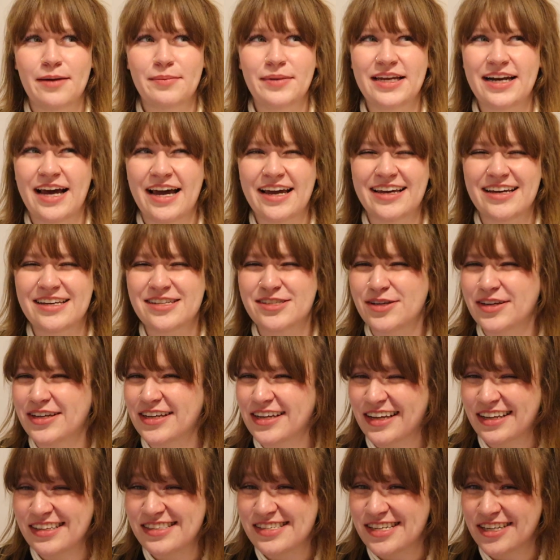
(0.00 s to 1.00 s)
mean, I guess you
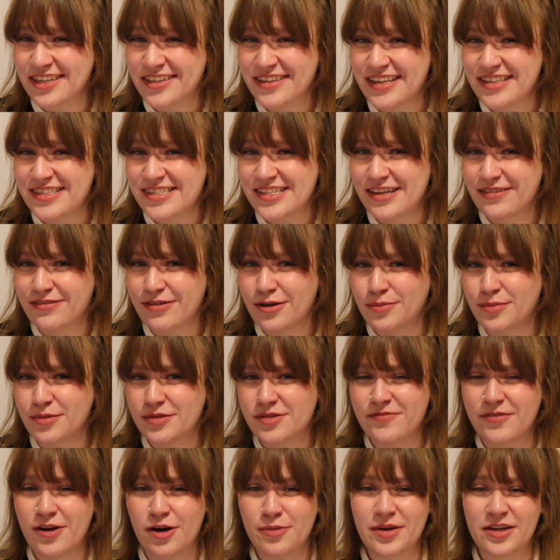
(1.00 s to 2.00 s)
could consider that stuff
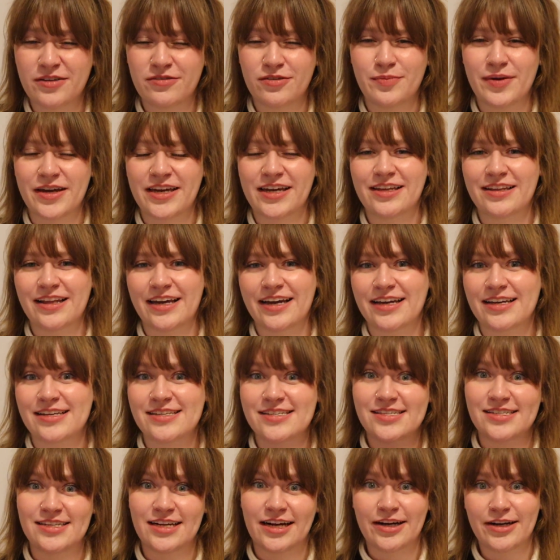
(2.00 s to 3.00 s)
homophobic for making like a
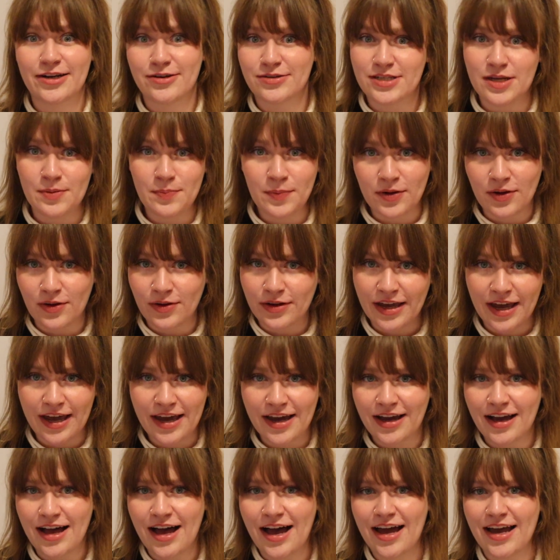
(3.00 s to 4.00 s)
stereotypical
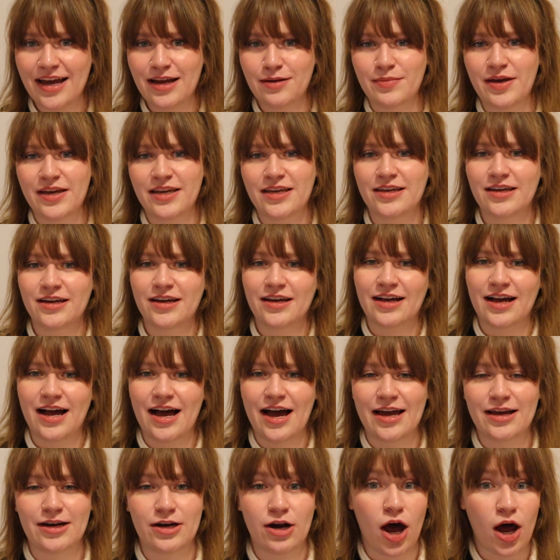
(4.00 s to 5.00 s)
gay guy and making a
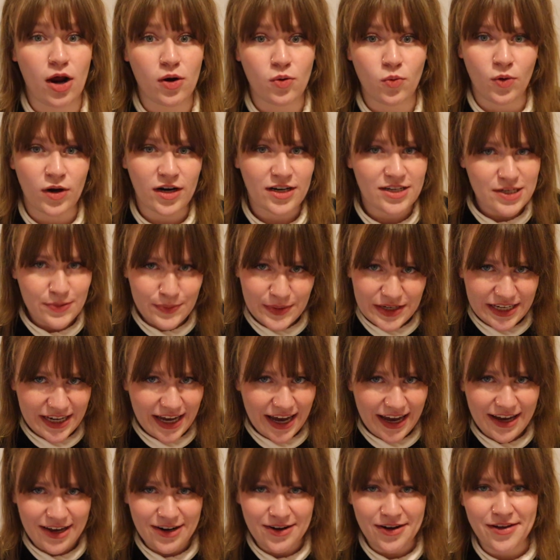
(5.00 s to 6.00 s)
guy not want to be
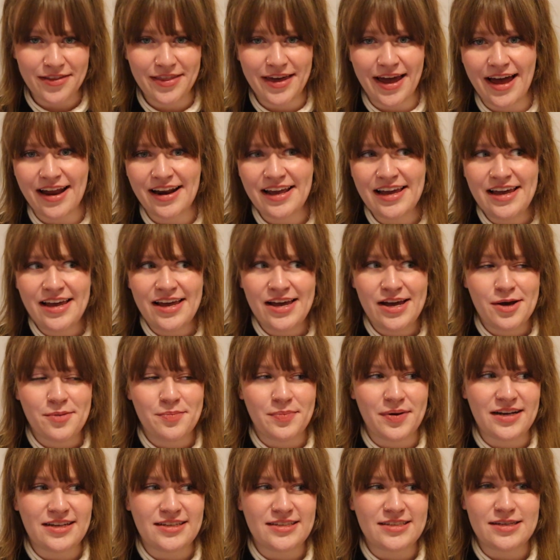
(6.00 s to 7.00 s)
gay and all that,
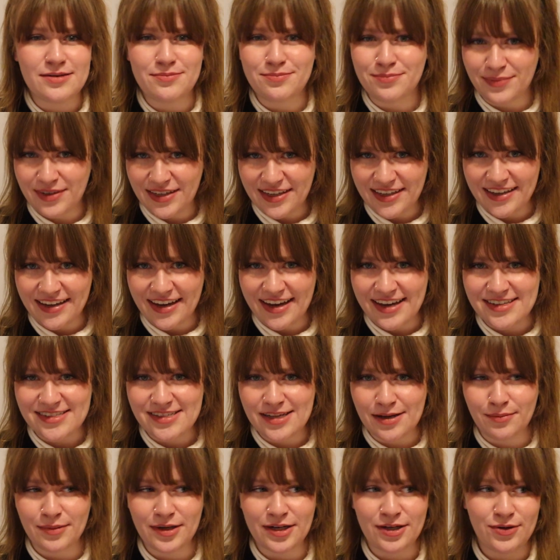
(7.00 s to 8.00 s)
but to me, as
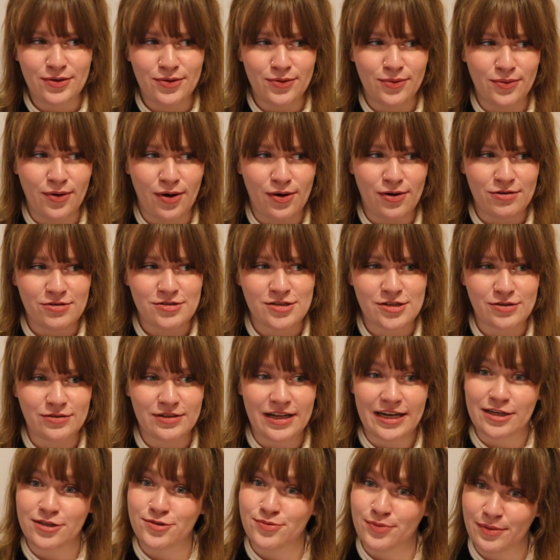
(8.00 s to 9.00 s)
somebody who also
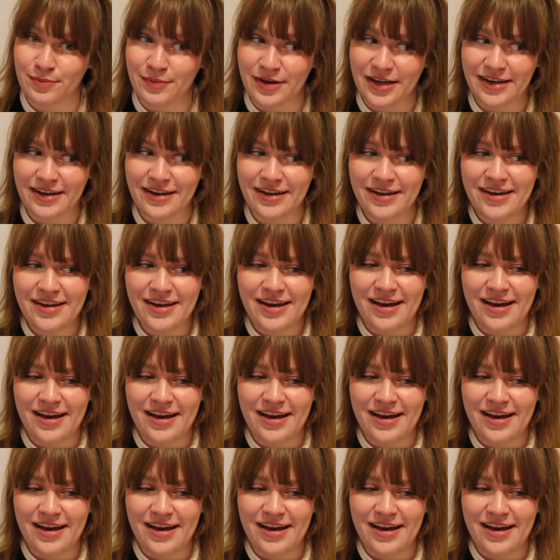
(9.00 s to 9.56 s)
likes women,